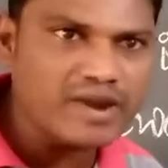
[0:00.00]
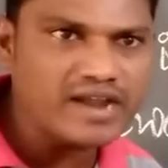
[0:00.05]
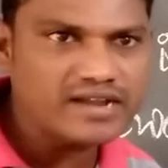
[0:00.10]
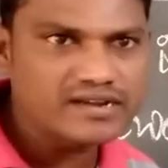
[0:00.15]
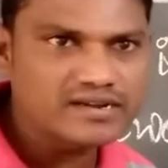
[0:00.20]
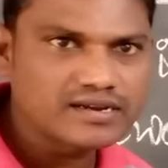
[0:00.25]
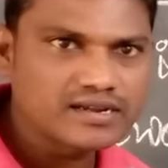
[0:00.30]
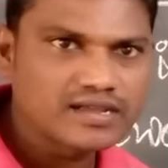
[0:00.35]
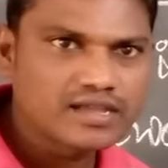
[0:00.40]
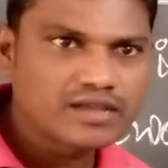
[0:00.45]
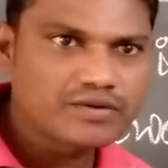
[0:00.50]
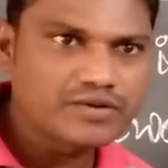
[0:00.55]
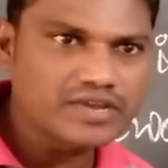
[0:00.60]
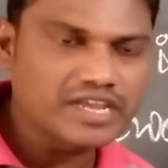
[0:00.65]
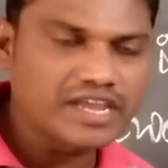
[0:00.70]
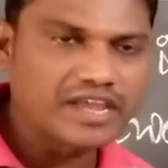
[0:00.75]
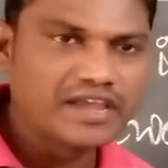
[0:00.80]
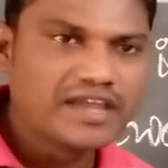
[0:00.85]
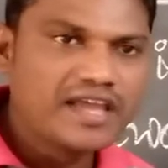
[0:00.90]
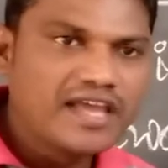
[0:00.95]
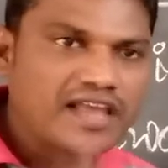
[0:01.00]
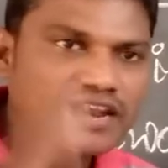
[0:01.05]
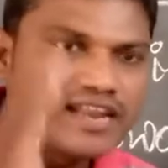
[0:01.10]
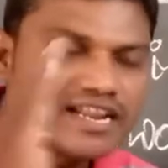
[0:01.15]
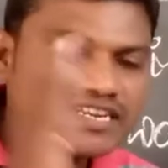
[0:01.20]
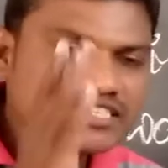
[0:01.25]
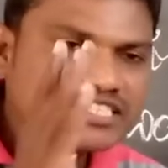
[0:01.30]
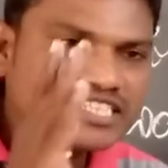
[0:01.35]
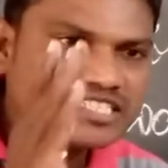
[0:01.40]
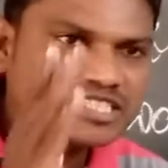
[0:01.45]
but okay,
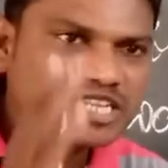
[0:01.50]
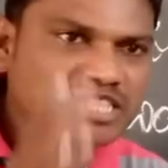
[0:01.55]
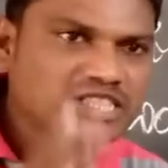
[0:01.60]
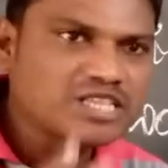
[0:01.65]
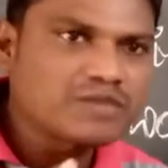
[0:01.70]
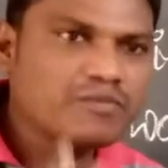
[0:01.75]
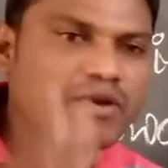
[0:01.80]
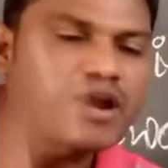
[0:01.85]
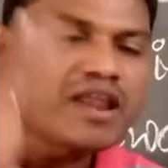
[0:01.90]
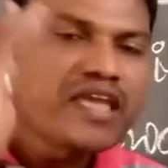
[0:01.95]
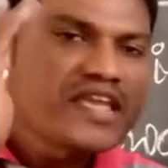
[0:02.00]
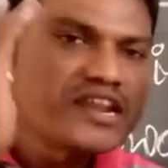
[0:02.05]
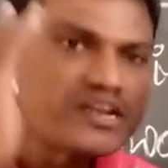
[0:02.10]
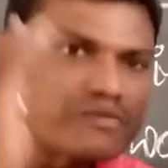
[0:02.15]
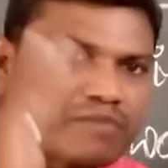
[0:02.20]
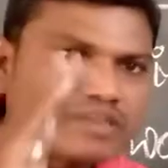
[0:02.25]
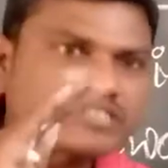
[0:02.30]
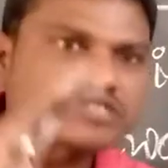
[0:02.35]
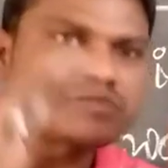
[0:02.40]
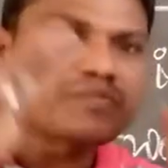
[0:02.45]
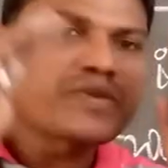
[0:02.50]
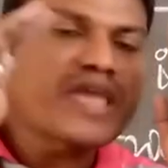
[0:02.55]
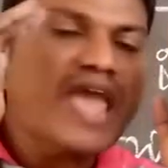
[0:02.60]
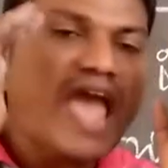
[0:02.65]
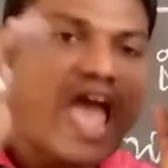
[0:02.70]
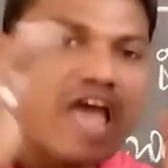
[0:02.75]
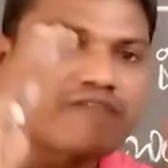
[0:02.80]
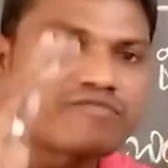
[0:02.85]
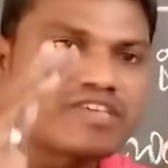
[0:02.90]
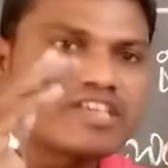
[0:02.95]
lens is nothing but it must be
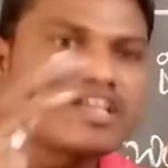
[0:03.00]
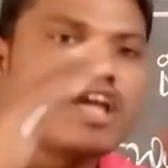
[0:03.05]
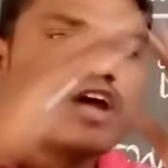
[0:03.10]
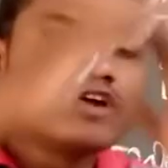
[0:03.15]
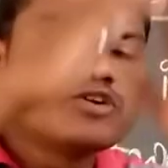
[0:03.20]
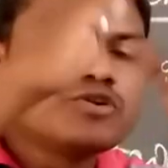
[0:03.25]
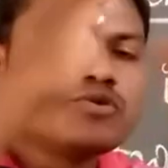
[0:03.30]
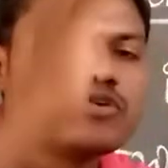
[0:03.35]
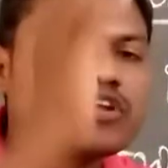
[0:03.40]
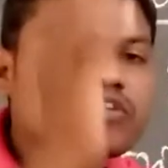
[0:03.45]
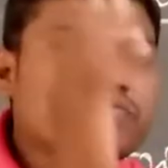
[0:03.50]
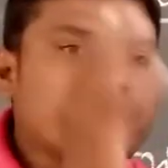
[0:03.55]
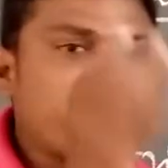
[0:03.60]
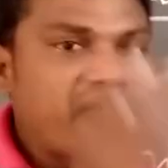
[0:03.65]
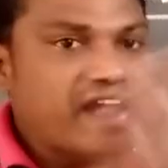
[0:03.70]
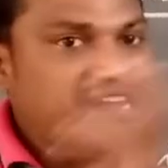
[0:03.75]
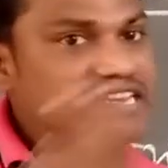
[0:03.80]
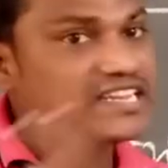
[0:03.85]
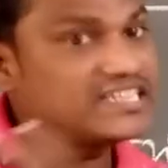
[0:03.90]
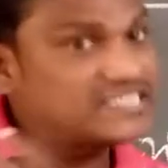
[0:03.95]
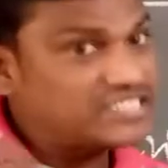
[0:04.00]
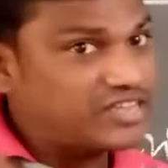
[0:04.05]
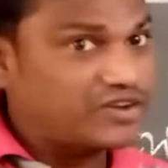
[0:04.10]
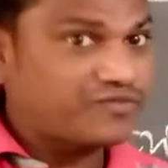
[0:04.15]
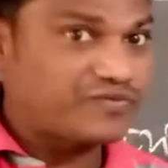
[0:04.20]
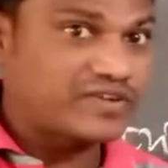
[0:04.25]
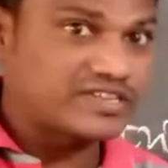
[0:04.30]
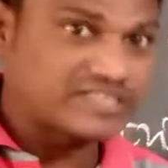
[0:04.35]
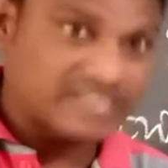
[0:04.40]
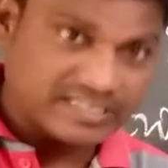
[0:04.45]
having two refracting
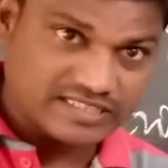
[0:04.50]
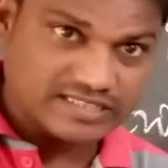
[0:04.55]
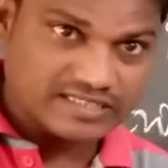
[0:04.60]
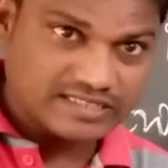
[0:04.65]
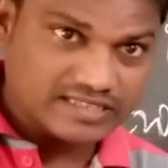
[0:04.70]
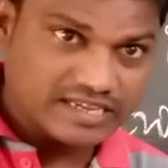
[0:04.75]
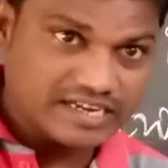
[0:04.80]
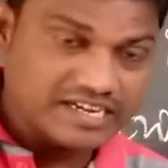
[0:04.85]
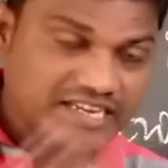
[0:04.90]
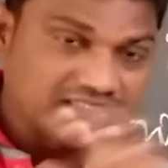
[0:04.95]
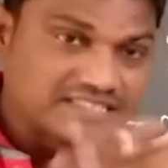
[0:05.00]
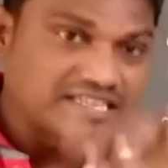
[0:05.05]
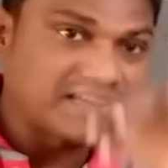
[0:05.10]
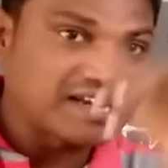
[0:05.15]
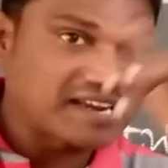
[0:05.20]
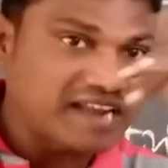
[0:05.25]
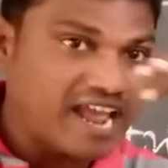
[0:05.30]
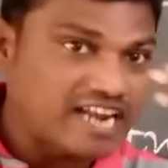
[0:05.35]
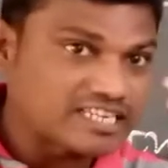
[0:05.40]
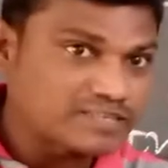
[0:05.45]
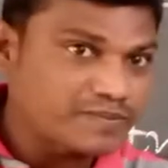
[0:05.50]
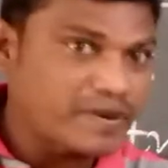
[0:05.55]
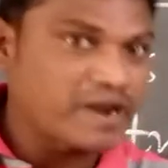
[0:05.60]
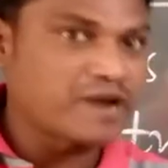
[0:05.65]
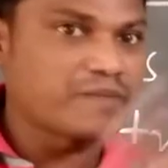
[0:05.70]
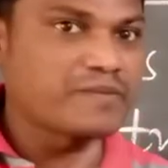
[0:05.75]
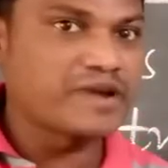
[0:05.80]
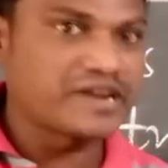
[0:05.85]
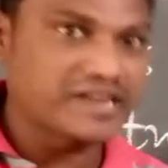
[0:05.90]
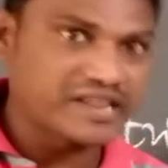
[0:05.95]
surfaces. It is a
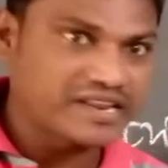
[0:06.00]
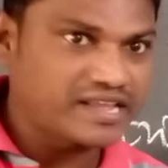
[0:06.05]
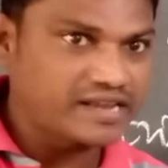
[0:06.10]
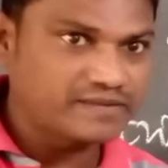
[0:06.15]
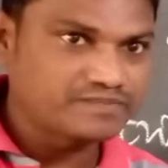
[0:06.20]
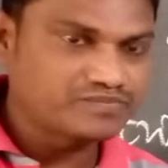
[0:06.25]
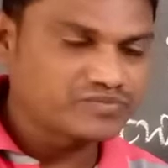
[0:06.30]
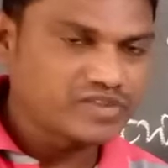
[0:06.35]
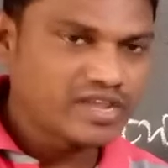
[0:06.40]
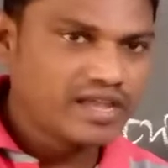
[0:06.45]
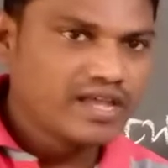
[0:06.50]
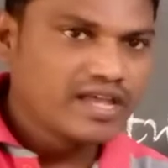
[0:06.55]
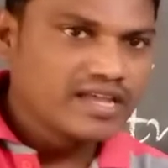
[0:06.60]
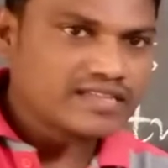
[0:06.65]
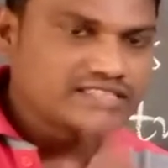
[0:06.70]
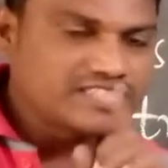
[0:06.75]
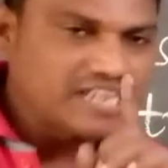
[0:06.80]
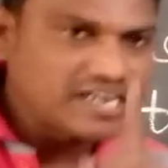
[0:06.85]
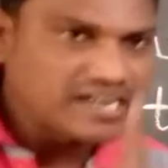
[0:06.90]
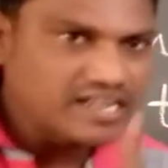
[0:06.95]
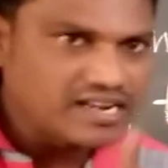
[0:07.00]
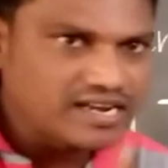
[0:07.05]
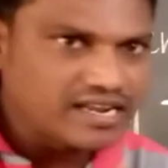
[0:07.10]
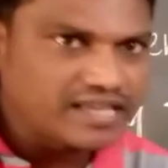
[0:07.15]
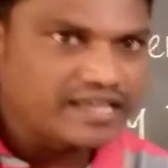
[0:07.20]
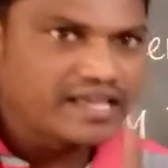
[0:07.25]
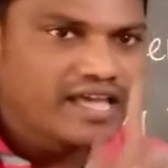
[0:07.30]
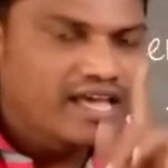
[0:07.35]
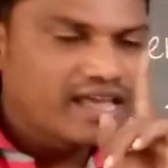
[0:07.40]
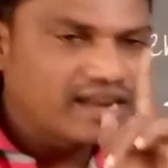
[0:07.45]
transparent material.
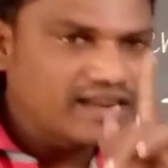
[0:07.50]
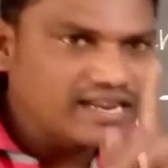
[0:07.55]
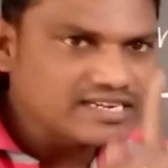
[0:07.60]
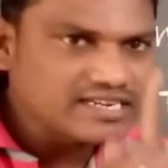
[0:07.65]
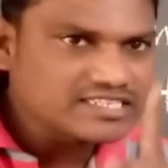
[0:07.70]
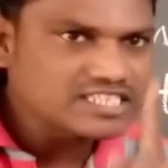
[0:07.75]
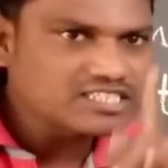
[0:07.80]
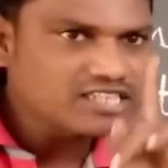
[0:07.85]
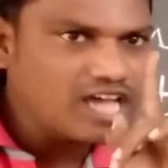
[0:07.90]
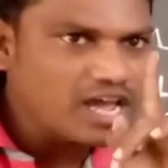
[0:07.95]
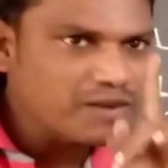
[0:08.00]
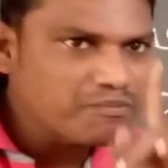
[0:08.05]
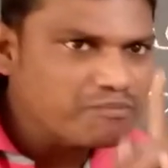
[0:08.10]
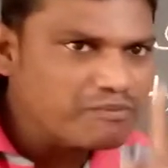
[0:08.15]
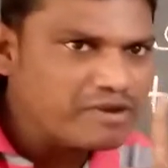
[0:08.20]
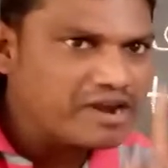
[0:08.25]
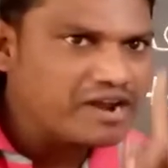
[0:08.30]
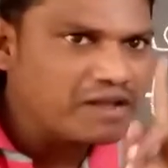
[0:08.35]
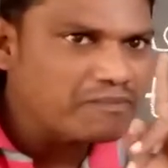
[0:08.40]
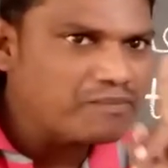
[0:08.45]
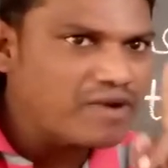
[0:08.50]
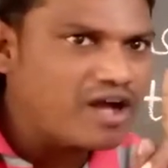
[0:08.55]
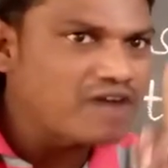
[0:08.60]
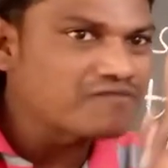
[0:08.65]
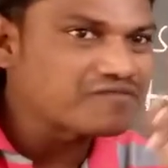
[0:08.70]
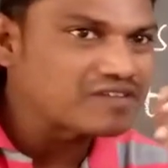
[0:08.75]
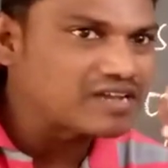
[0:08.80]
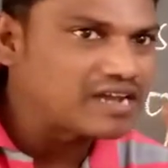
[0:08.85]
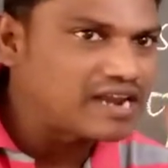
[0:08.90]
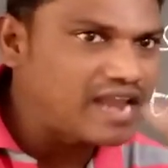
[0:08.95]
Generally lenses are made up
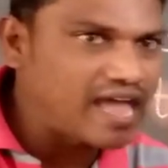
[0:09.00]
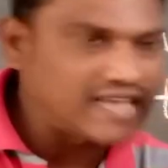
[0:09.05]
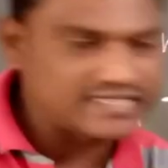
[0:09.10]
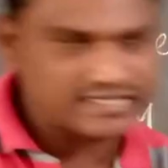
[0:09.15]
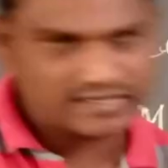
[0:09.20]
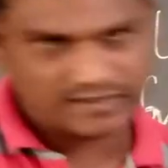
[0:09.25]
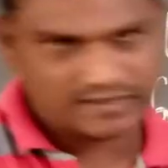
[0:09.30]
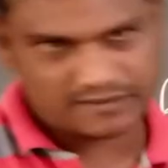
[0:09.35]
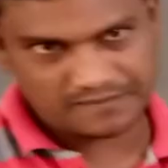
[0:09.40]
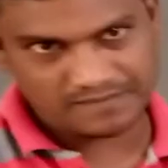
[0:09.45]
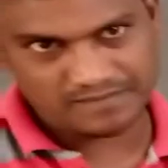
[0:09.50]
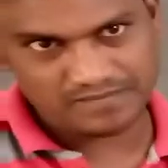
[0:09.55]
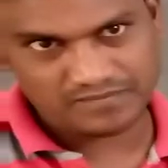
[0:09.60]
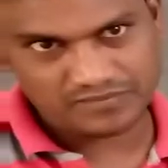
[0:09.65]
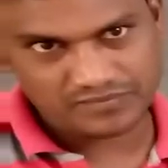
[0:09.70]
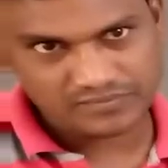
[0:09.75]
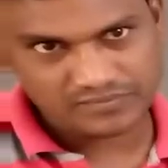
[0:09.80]
of glass